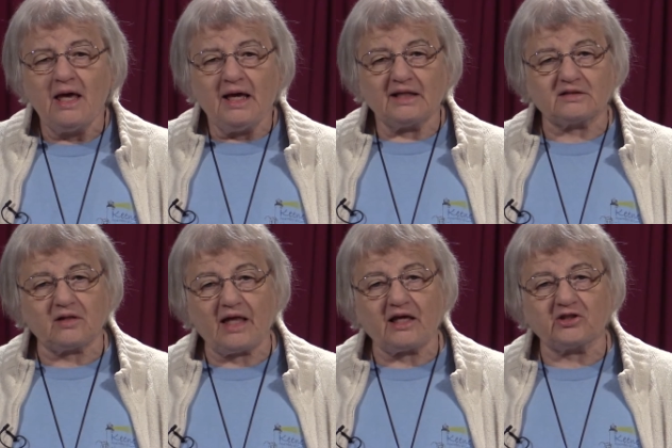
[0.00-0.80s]
It's
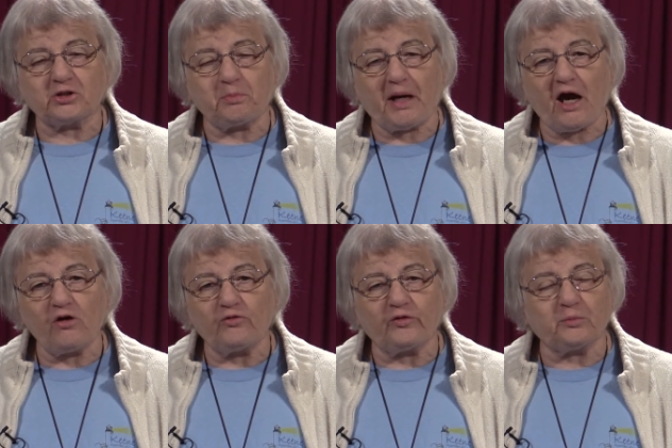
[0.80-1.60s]
like it's a
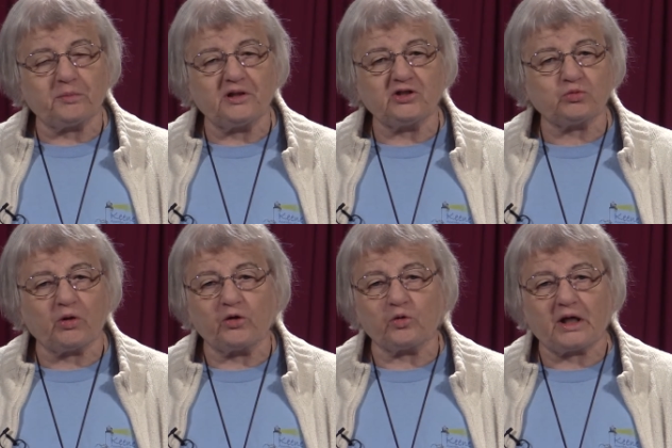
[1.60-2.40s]
powerful peace
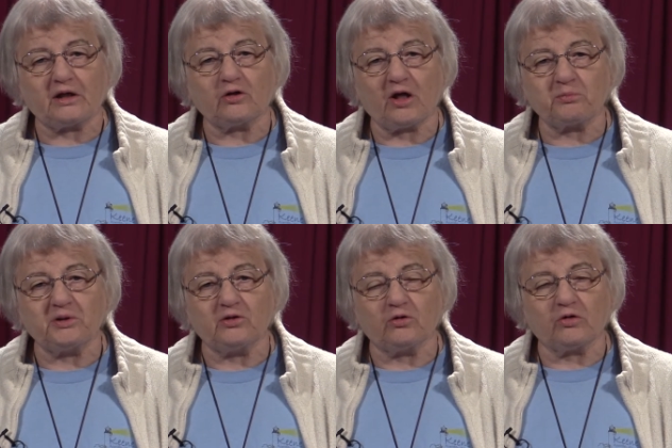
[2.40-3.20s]
where you cannot
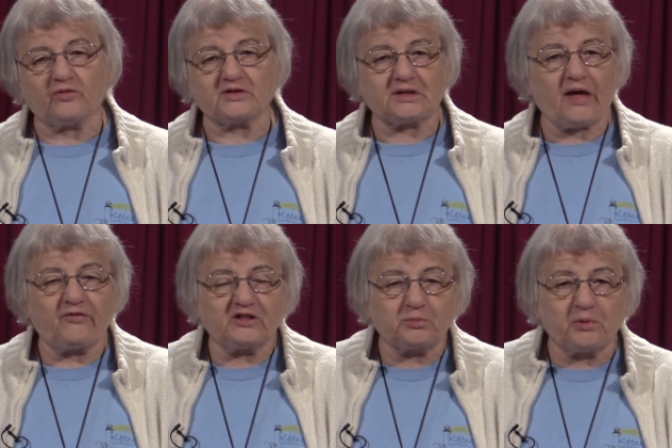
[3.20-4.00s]
be nervous.
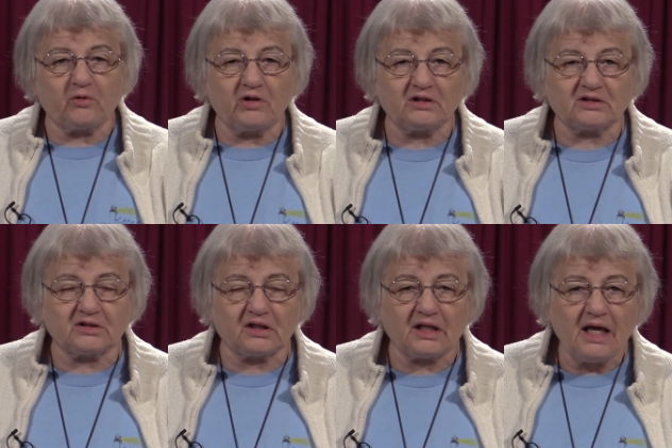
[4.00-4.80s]
I've
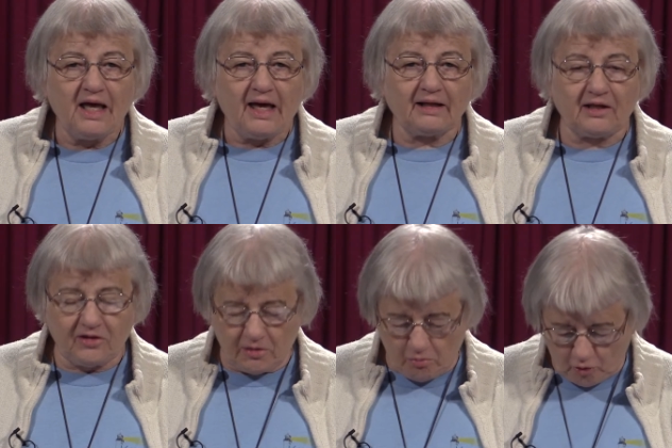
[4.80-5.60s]
experienced it, and I
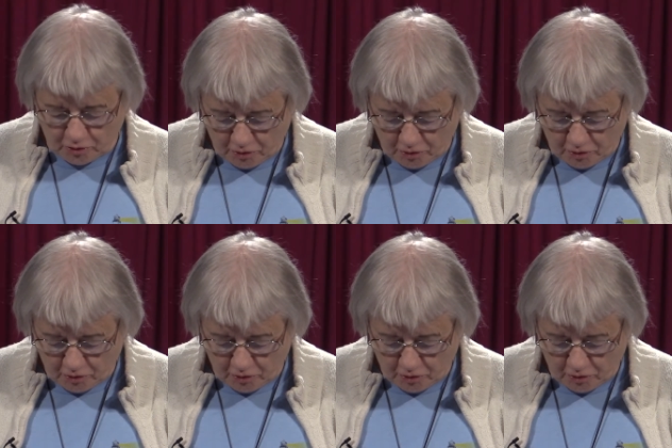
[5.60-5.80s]
think most